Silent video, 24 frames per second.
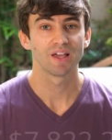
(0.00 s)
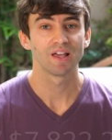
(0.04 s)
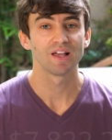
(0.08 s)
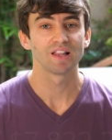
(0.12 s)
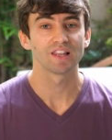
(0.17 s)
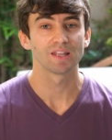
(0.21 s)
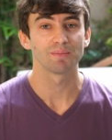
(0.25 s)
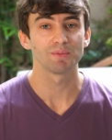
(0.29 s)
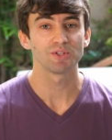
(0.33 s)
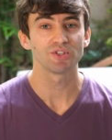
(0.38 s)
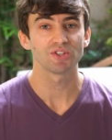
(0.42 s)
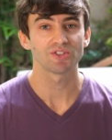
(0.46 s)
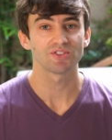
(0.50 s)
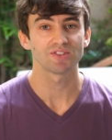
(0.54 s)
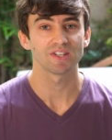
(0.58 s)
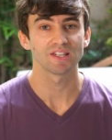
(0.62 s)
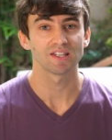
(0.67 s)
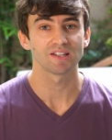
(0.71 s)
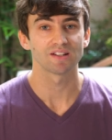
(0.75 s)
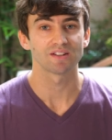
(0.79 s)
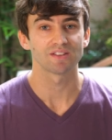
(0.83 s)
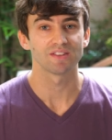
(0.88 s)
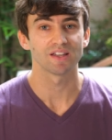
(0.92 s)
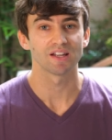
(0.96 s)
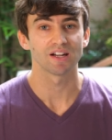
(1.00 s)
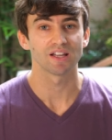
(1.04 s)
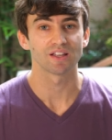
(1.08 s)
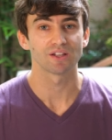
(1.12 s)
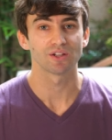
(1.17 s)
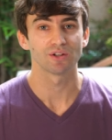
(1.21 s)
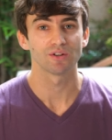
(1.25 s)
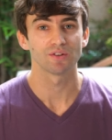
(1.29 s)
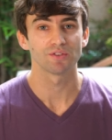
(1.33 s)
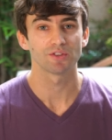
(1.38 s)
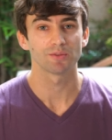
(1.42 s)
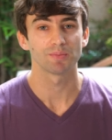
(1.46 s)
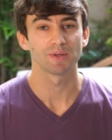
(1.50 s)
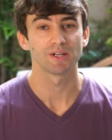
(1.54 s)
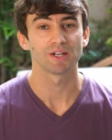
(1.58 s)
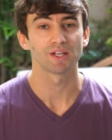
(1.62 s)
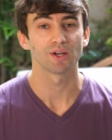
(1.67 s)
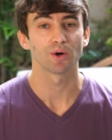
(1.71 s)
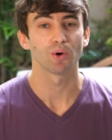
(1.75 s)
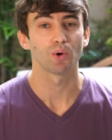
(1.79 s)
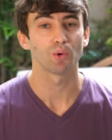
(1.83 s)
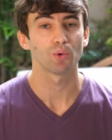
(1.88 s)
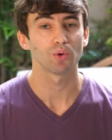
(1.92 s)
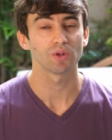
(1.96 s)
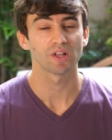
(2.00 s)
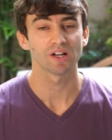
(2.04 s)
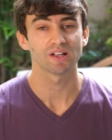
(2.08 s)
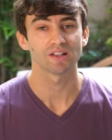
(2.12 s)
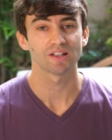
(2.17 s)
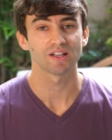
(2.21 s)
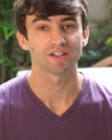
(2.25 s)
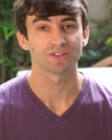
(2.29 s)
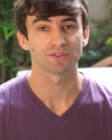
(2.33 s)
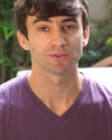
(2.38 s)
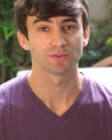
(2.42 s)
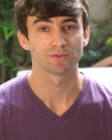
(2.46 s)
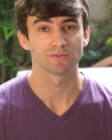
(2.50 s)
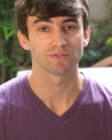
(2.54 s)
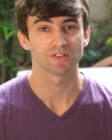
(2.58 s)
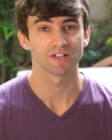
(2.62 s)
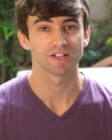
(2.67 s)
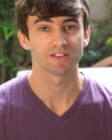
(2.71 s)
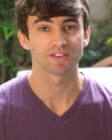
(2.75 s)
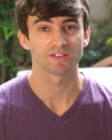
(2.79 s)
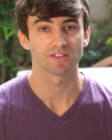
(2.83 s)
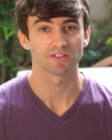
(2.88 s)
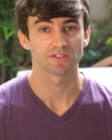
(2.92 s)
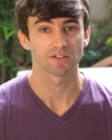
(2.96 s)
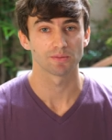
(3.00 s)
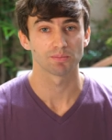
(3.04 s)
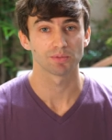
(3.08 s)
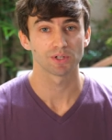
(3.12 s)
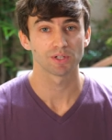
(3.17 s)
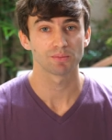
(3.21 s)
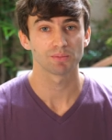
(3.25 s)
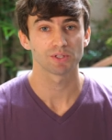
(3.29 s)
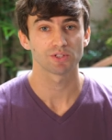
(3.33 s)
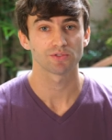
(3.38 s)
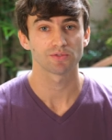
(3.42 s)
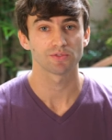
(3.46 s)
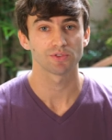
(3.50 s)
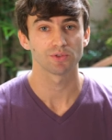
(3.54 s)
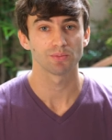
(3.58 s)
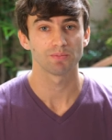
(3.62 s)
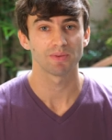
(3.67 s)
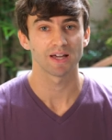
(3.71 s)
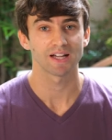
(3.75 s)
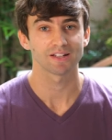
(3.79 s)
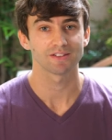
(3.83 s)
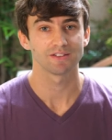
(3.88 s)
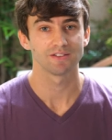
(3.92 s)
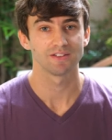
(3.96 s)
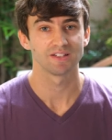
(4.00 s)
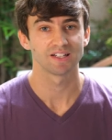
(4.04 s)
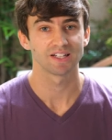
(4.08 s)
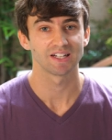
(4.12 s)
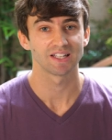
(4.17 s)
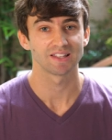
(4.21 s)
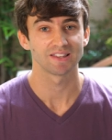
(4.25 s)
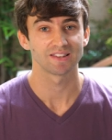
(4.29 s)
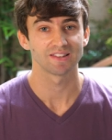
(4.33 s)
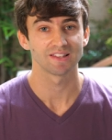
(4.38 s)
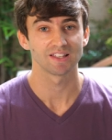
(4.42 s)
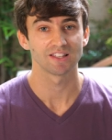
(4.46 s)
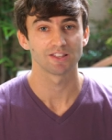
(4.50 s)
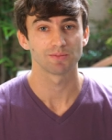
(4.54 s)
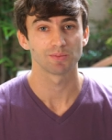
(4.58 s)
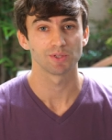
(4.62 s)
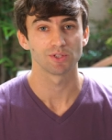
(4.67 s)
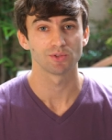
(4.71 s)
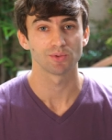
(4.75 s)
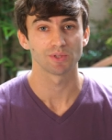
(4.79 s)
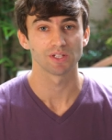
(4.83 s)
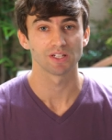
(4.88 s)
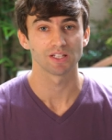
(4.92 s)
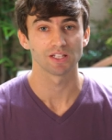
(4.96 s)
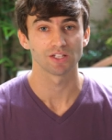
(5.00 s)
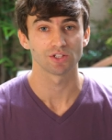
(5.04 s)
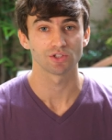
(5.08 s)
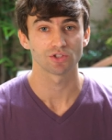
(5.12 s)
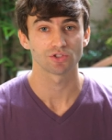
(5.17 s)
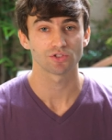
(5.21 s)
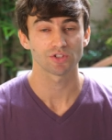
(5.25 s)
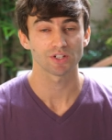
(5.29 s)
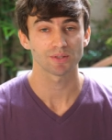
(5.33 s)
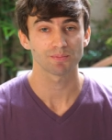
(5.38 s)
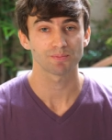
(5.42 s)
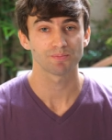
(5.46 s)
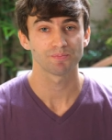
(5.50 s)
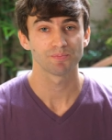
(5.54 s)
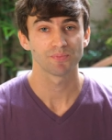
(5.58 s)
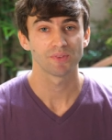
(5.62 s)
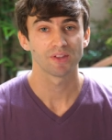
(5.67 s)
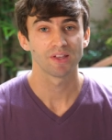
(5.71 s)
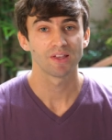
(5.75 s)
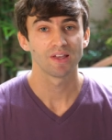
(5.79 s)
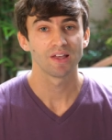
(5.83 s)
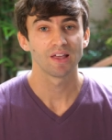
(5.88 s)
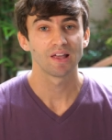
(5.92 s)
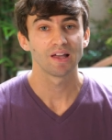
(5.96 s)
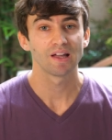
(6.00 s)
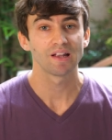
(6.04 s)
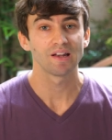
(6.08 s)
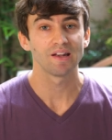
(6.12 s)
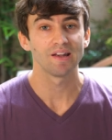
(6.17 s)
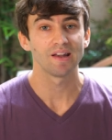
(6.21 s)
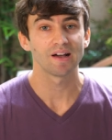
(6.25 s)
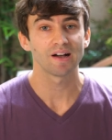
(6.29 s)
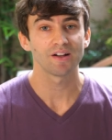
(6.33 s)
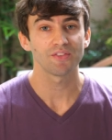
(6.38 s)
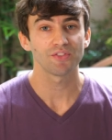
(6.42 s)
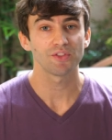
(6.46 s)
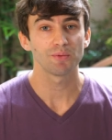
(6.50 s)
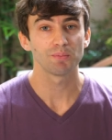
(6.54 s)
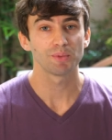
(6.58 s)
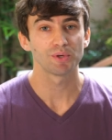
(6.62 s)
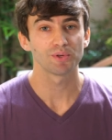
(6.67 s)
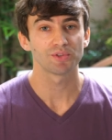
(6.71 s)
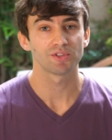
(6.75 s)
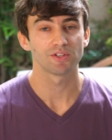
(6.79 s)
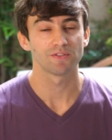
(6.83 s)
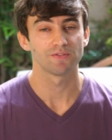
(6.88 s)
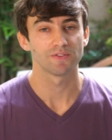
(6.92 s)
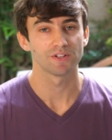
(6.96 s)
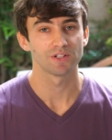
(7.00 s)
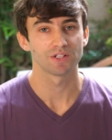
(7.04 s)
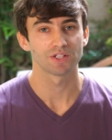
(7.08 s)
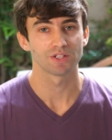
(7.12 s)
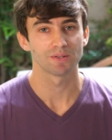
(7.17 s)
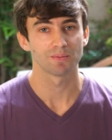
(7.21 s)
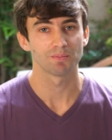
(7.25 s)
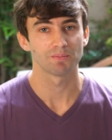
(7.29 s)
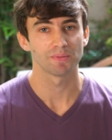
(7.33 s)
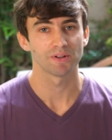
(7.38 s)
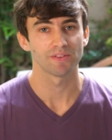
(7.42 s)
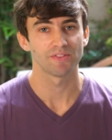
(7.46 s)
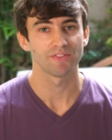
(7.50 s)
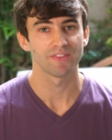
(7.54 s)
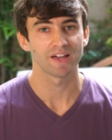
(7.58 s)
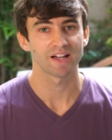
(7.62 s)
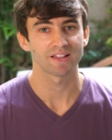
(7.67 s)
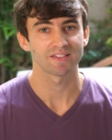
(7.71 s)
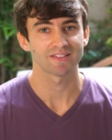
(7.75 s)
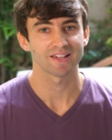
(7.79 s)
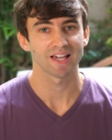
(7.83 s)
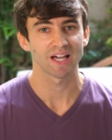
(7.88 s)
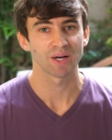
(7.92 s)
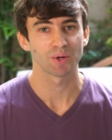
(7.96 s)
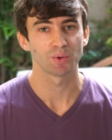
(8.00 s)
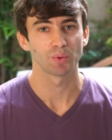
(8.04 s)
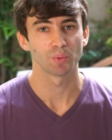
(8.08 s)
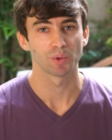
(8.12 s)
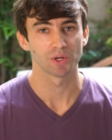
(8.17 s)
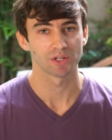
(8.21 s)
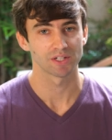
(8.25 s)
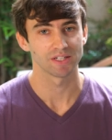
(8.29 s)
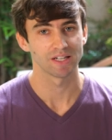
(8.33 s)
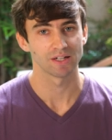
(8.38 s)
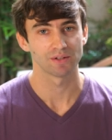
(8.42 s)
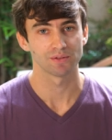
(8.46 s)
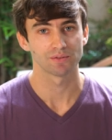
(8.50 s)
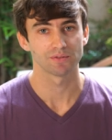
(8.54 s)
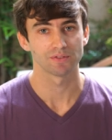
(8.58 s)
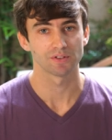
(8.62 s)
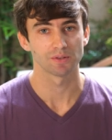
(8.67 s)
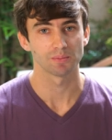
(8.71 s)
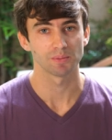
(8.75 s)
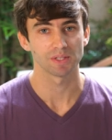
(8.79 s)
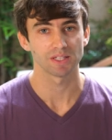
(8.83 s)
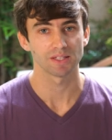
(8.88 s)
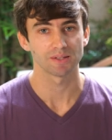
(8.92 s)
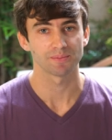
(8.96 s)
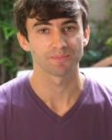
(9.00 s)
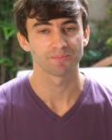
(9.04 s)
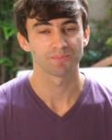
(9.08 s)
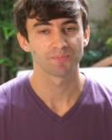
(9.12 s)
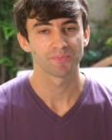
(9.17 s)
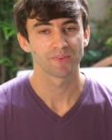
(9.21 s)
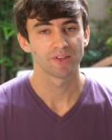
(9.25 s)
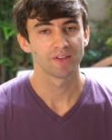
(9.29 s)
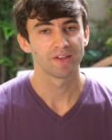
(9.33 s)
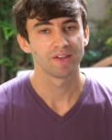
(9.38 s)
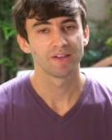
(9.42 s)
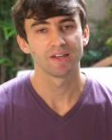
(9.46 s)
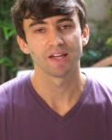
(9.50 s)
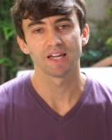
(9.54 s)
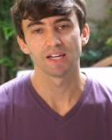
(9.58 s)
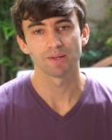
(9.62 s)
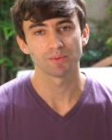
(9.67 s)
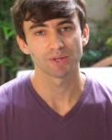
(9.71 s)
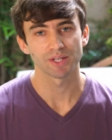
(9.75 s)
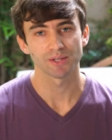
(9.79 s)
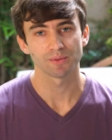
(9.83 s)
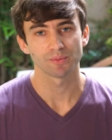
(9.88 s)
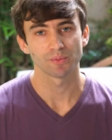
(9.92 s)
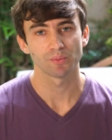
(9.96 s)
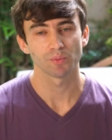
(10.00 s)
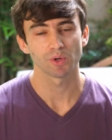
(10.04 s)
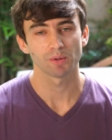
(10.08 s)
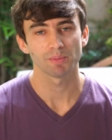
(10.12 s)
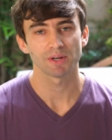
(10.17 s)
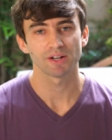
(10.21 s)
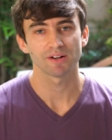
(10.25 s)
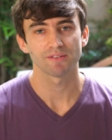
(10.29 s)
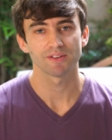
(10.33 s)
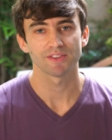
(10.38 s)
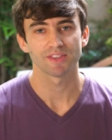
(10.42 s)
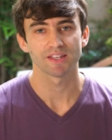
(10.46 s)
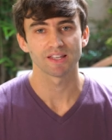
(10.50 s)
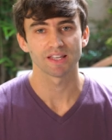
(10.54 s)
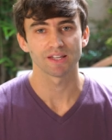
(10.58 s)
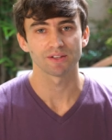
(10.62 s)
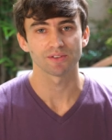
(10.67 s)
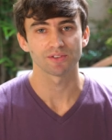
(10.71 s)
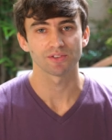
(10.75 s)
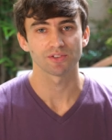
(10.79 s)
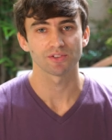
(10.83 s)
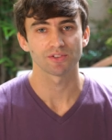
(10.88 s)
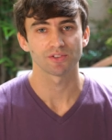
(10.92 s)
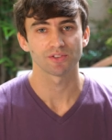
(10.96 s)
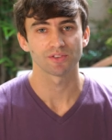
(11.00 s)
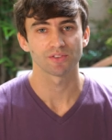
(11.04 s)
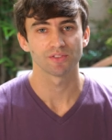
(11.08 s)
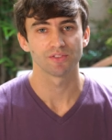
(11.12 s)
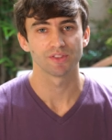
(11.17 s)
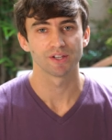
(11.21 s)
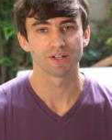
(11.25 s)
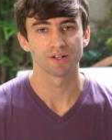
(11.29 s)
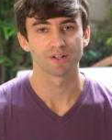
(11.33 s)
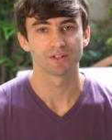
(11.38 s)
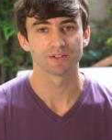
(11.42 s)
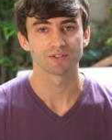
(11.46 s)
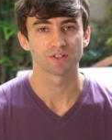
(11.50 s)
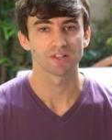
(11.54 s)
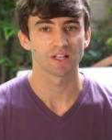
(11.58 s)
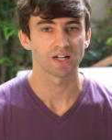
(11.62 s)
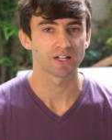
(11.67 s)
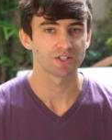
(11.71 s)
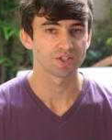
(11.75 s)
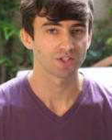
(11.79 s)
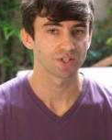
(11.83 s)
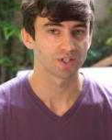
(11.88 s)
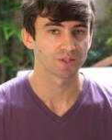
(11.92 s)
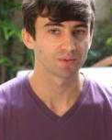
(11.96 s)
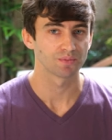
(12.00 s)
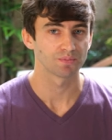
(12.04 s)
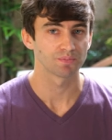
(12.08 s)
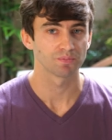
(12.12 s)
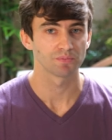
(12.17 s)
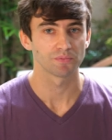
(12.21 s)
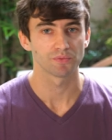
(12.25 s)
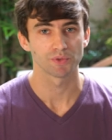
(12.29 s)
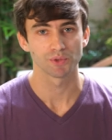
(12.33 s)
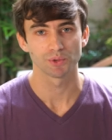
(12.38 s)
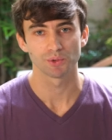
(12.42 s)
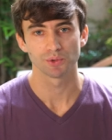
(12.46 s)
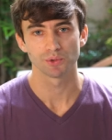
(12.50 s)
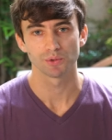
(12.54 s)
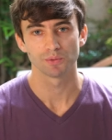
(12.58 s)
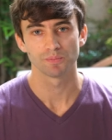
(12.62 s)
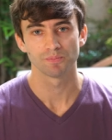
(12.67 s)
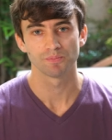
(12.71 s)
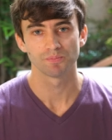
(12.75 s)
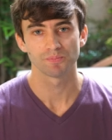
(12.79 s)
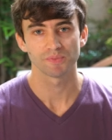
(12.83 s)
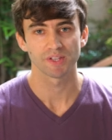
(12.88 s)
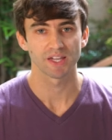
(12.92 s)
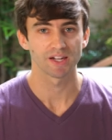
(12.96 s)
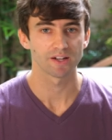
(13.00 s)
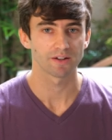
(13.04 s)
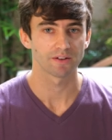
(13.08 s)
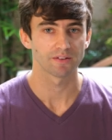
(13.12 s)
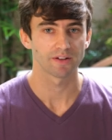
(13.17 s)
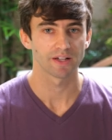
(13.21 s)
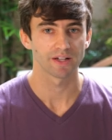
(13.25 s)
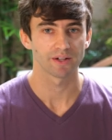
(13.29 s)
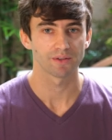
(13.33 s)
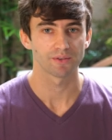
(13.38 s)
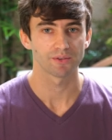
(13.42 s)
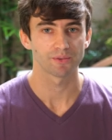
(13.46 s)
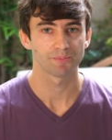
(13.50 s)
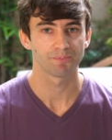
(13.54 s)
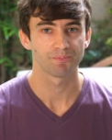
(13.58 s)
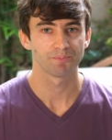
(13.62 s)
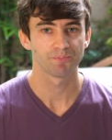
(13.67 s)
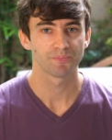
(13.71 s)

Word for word: Let me just say here that I could have spent a whole lot less on flights since I pretty much flew back to the United States between each trip. Not the most efficient, but that's how it worked out for me. Anyway, what about everything else? There's lodging, food, getting around.